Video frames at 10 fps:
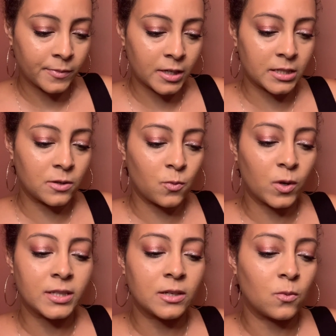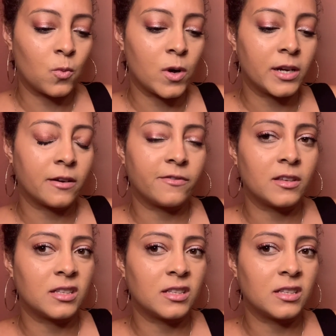because it wasn't one of the